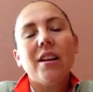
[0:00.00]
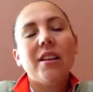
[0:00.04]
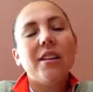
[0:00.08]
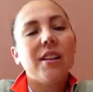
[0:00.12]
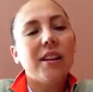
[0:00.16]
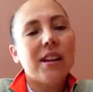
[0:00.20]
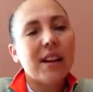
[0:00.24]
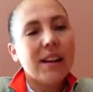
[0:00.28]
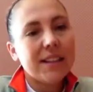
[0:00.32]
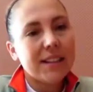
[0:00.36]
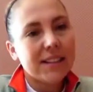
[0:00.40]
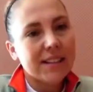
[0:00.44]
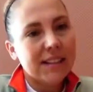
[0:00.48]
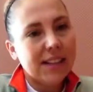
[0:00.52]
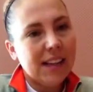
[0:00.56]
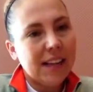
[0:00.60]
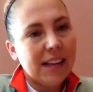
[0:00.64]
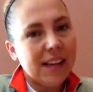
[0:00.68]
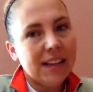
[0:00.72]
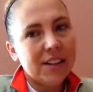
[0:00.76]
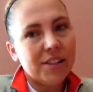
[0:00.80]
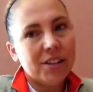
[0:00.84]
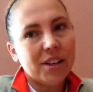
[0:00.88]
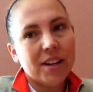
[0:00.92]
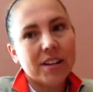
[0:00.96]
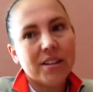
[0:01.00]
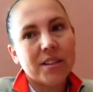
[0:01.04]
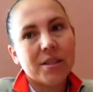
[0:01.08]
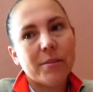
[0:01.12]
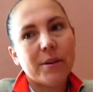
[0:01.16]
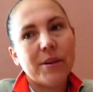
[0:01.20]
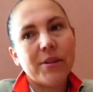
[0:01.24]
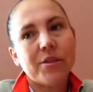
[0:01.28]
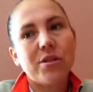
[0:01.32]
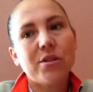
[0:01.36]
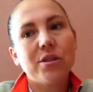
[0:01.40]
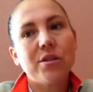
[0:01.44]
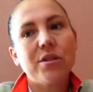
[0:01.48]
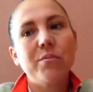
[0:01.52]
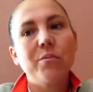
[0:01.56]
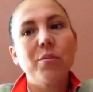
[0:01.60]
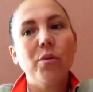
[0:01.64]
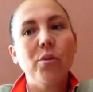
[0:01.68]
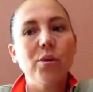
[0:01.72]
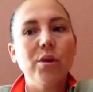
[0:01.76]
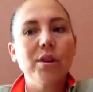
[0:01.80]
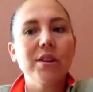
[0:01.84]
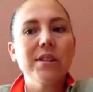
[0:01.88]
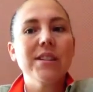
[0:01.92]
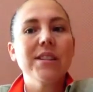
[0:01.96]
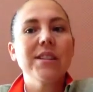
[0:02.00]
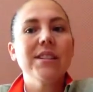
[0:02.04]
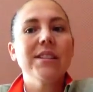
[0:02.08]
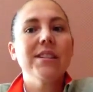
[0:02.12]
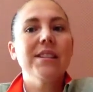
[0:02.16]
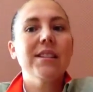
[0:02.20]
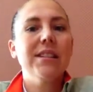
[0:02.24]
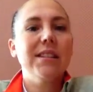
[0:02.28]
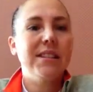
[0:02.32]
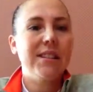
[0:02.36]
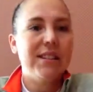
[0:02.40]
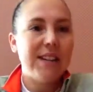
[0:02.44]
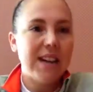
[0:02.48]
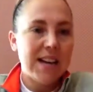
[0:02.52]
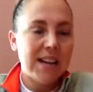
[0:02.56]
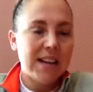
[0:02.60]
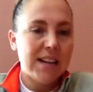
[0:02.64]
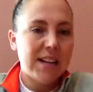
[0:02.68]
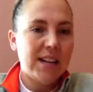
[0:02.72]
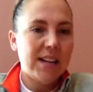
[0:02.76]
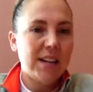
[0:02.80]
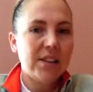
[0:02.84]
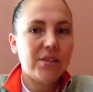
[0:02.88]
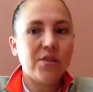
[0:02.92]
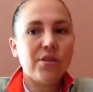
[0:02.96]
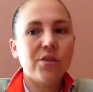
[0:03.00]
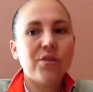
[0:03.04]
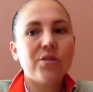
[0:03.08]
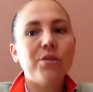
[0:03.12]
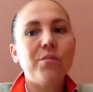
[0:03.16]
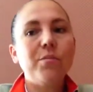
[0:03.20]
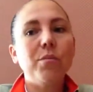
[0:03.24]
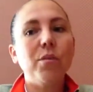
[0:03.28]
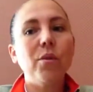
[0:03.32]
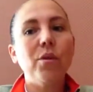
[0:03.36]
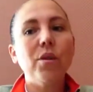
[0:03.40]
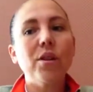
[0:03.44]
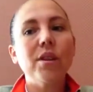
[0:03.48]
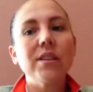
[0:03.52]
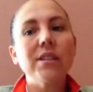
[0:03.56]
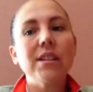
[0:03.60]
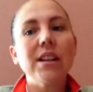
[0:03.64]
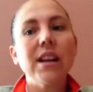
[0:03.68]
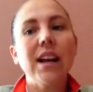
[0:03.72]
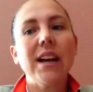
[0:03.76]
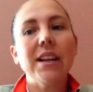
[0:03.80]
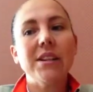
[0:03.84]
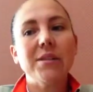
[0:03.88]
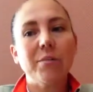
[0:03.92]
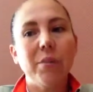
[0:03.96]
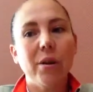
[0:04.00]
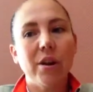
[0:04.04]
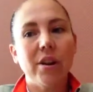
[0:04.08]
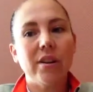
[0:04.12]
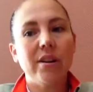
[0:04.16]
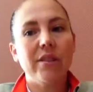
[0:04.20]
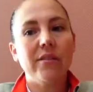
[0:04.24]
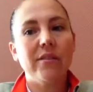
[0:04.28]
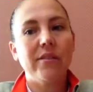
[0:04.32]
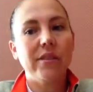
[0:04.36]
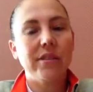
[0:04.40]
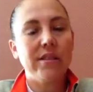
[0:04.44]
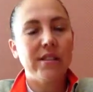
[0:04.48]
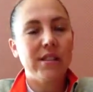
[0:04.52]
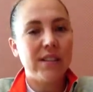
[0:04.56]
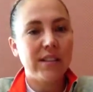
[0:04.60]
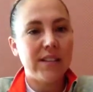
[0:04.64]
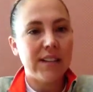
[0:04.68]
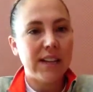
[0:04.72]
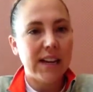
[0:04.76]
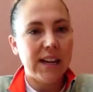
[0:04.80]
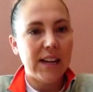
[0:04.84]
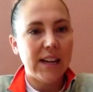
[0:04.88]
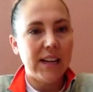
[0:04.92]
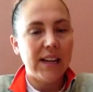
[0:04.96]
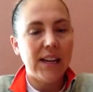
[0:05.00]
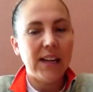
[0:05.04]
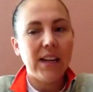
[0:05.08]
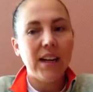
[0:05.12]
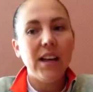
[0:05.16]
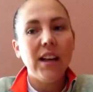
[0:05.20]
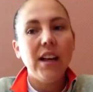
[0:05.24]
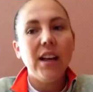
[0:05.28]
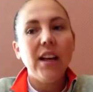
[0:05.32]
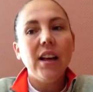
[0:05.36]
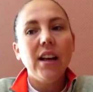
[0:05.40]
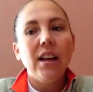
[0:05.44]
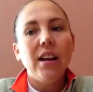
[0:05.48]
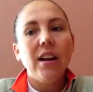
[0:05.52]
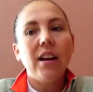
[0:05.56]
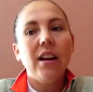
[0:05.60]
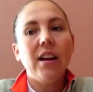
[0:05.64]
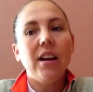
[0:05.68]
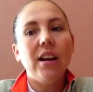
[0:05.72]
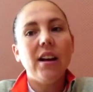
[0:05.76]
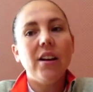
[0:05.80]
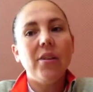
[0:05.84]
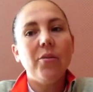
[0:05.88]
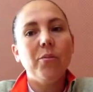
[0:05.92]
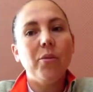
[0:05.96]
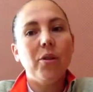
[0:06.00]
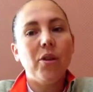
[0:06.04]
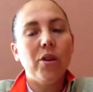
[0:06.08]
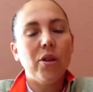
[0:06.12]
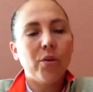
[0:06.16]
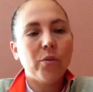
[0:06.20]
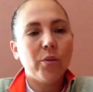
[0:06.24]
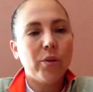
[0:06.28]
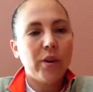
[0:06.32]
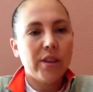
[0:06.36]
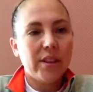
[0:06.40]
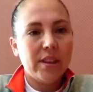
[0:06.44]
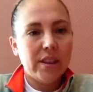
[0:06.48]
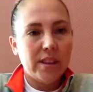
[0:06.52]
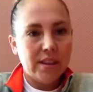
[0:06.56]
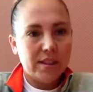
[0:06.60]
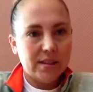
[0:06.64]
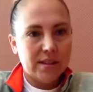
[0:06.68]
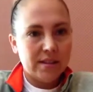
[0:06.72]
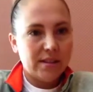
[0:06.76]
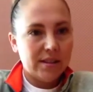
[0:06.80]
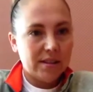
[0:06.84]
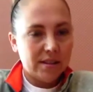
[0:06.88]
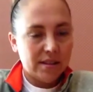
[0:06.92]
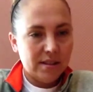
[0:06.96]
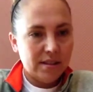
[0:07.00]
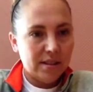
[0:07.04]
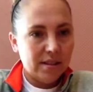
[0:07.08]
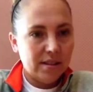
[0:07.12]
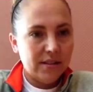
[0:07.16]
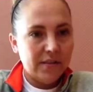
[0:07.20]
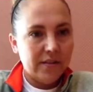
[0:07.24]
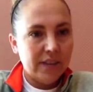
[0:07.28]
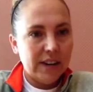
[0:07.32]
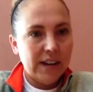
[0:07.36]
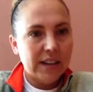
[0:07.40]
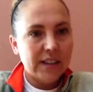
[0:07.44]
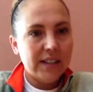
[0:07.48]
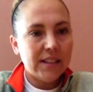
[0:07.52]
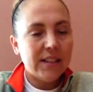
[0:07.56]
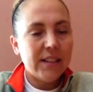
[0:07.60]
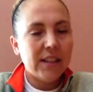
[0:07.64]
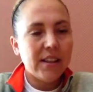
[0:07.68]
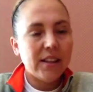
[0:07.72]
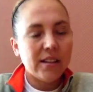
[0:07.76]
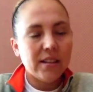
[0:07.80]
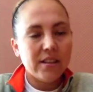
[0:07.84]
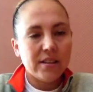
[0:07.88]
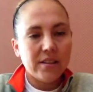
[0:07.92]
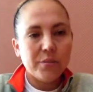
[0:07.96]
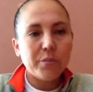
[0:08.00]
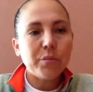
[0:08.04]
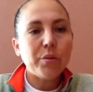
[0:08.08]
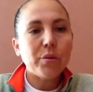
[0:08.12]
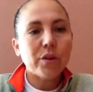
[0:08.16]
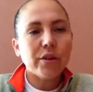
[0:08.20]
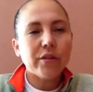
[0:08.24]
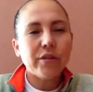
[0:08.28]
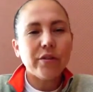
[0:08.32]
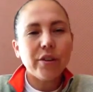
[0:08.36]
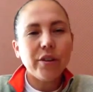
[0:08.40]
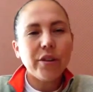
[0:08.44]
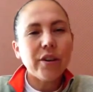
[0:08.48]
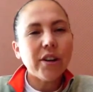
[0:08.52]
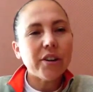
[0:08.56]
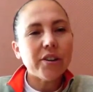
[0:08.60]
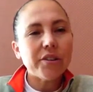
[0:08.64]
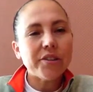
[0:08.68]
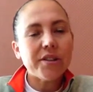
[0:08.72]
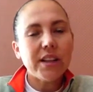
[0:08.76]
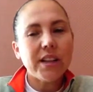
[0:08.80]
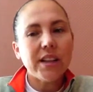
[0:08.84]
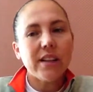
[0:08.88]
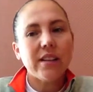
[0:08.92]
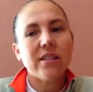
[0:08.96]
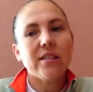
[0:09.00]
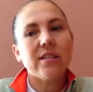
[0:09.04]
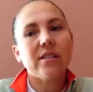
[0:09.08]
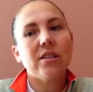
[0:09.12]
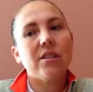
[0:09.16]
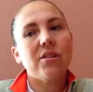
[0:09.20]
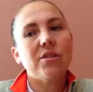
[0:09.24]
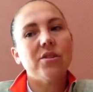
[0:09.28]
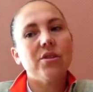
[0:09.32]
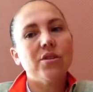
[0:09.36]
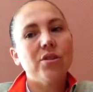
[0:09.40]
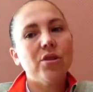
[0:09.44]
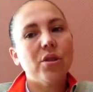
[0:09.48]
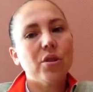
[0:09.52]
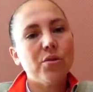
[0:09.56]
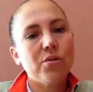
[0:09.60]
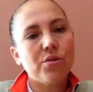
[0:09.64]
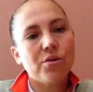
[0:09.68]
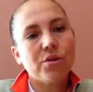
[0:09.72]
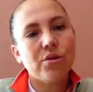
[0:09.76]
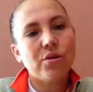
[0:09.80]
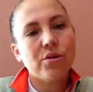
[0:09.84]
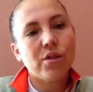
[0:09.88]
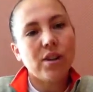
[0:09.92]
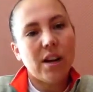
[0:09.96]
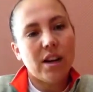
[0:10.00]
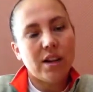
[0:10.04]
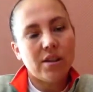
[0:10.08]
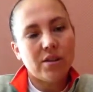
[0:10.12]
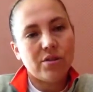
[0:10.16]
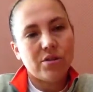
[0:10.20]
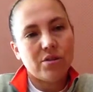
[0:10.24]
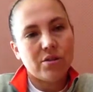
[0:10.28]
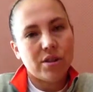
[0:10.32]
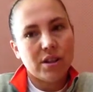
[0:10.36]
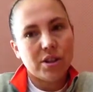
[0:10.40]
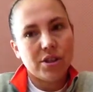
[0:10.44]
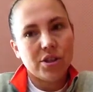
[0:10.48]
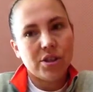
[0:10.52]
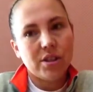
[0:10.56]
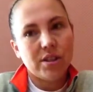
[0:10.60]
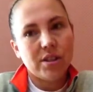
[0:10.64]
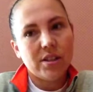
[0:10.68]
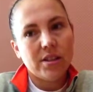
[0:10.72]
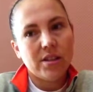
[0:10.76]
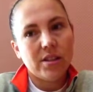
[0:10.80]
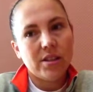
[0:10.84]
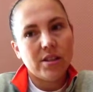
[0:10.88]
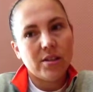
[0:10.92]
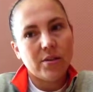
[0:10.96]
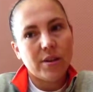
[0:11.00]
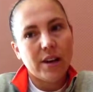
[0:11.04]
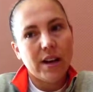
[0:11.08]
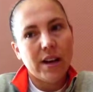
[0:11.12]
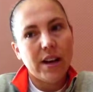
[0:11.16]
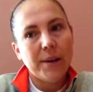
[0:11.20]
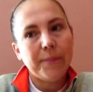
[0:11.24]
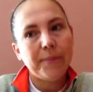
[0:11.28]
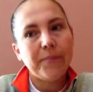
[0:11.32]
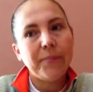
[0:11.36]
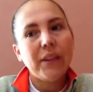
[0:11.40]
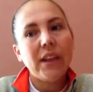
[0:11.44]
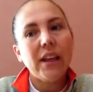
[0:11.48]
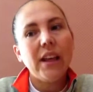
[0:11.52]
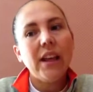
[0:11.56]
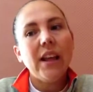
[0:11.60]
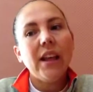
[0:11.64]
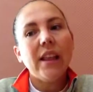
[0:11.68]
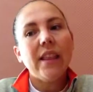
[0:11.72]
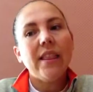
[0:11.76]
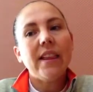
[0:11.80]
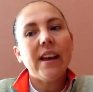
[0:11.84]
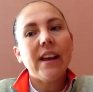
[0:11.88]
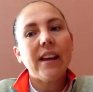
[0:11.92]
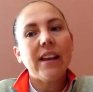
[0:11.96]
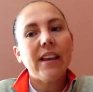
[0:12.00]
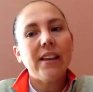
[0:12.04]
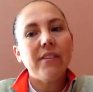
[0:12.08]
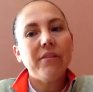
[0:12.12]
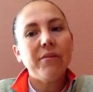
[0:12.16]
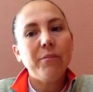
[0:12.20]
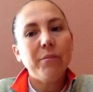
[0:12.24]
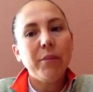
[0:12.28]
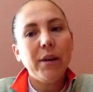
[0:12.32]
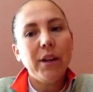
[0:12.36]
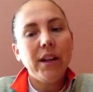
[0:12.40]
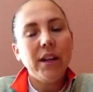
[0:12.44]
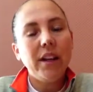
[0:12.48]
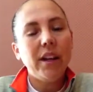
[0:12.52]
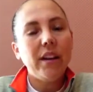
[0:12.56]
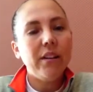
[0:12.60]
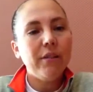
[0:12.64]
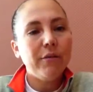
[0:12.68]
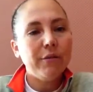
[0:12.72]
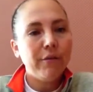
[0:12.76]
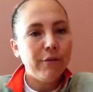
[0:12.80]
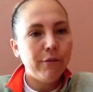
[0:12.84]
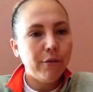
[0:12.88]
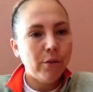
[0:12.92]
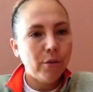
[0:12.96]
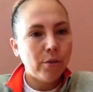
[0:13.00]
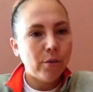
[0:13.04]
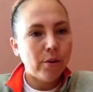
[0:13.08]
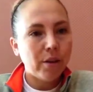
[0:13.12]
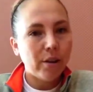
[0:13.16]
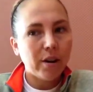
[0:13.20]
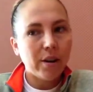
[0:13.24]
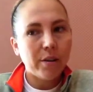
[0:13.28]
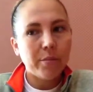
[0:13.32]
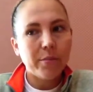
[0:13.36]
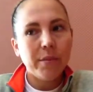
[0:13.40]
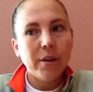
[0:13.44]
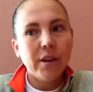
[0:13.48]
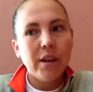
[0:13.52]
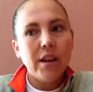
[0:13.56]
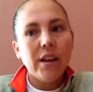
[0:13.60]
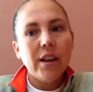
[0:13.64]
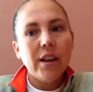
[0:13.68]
The next slide talks about sports and society. So sports as part of a society are what this defines here, and it's important for you to understand this, are social constructions, okay, that give meaning and form,